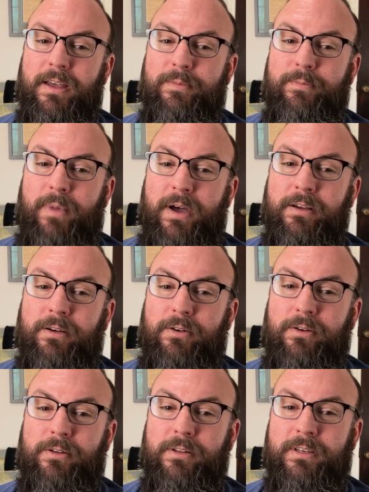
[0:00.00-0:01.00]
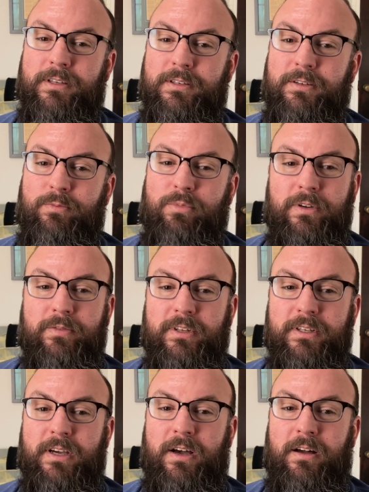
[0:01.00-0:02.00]
My goal is to briefly
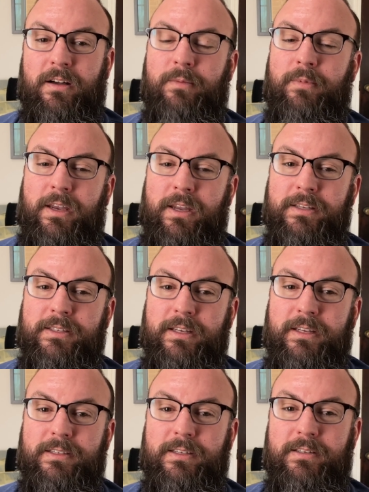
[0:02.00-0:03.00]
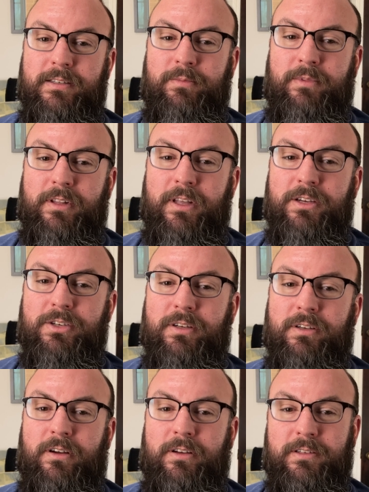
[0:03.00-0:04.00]
talk about x86
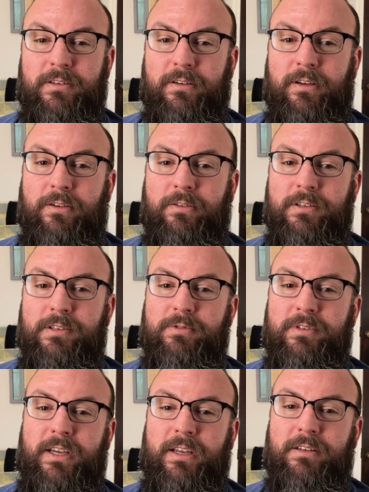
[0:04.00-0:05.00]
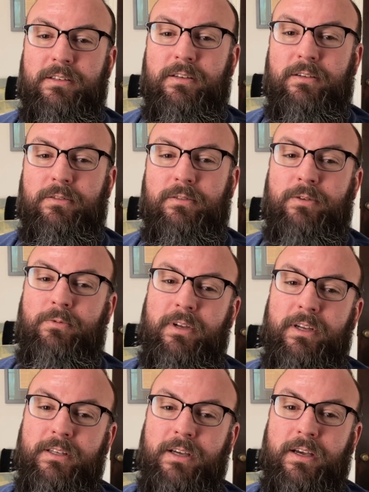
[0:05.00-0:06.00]
emulation, also known as Rosetta 2, and what
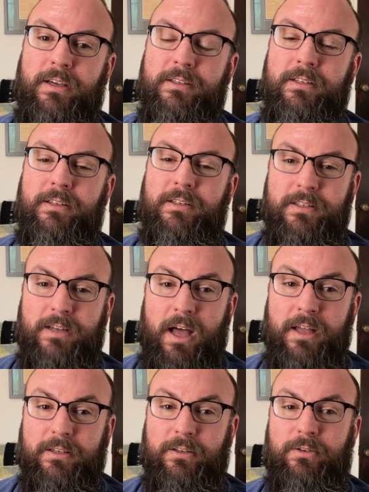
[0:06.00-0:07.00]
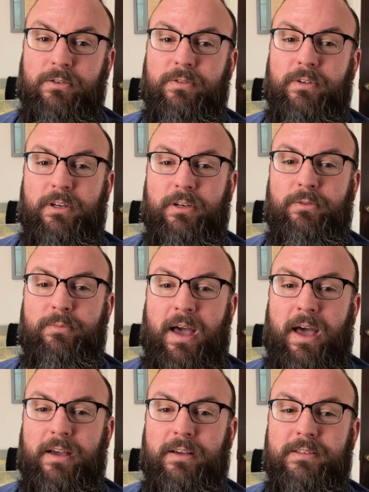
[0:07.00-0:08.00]
it does and does not do for the new
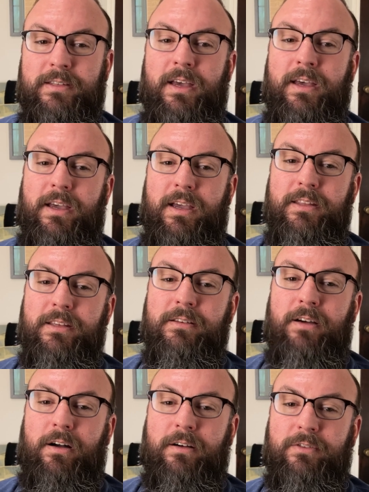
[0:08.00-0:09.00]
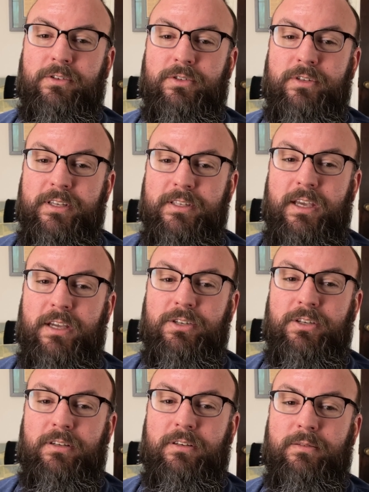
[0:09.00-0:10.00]
Macs, and then talk
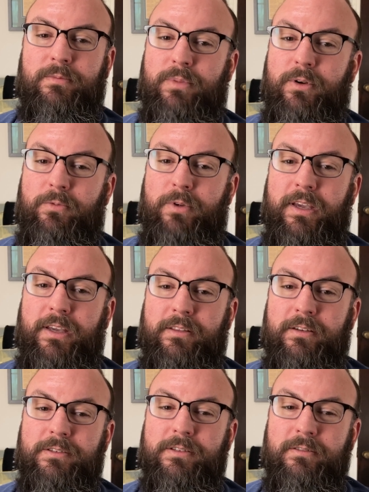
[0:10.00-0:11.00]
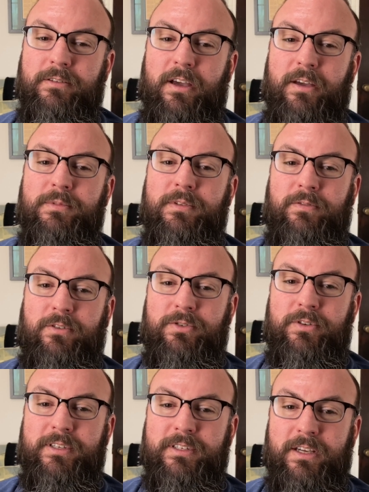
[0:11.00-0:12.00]
virtualization. But wait, there's two types of
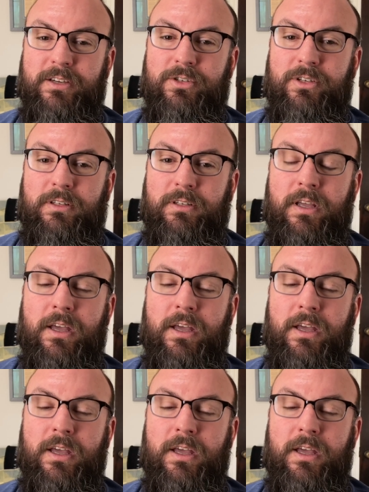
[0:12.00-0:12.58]
virtualization.